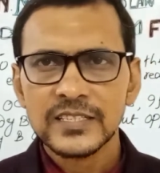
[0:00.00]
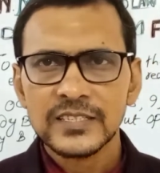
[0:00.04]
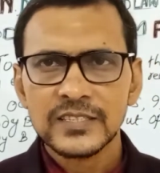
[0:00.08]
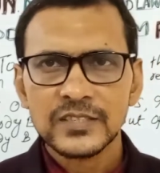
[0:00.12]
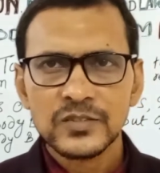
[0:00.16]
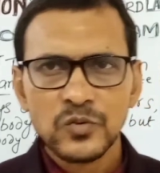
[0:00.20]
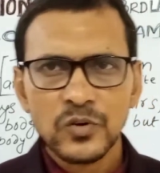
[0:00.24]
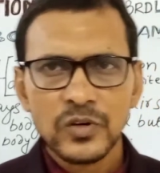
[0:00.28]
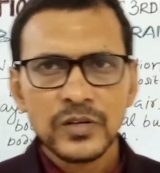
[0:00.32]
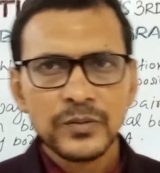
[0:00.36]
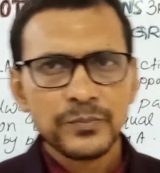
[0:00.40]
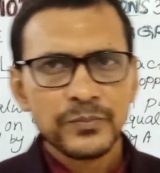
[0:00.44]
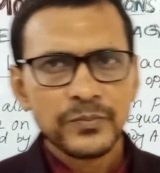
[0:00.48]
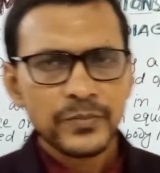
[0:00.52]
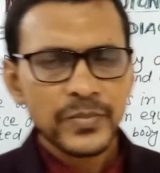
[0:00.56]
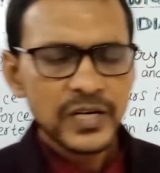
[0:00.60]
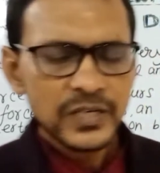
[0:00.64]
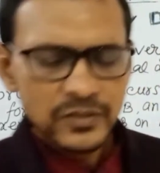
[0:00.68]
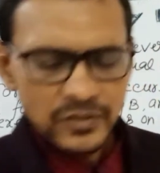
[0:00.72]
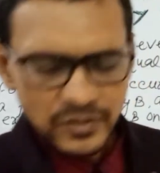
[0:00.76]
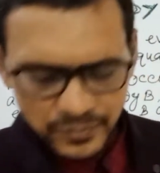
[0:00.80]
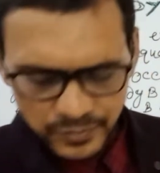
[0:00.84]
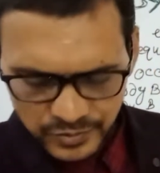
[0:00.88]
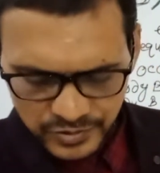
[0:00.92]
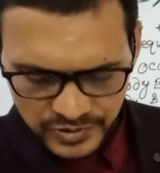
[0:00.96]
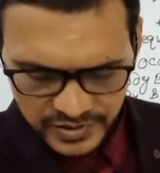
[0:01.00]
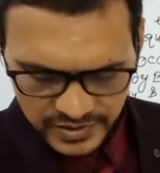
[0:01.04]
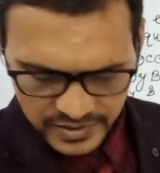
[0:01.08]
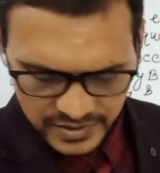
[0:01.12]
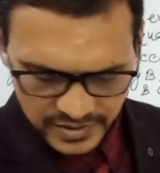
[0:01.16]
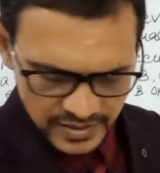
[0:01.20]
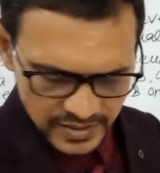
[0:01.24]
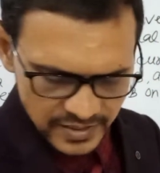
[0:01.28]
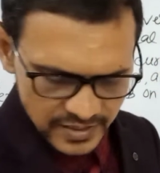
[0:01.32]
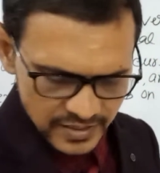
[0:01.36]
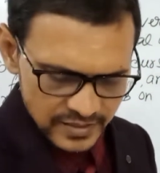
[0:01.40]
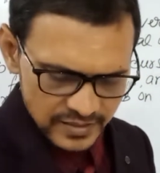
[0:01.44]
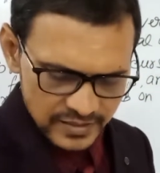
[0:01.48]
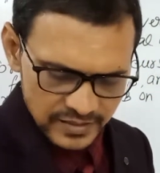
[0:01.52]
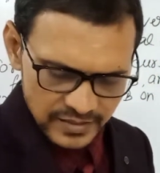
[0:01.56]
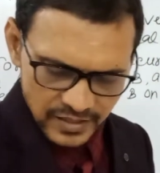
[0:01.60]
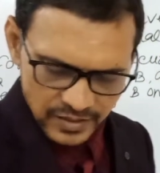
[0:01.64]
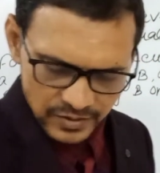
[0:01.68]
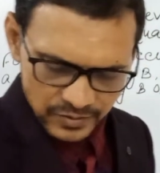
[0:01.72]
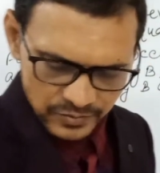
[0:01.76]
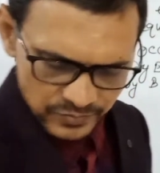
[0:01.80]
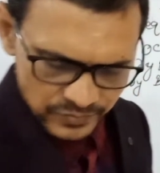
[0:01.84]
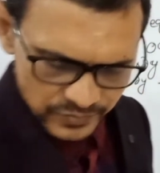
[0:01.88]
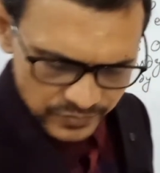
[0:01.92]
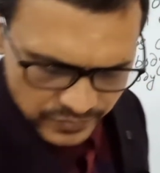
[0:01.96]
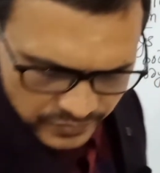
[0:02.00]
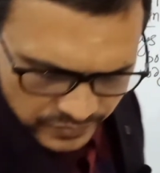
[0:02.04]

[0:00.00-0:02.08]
is equal but opposite. Now,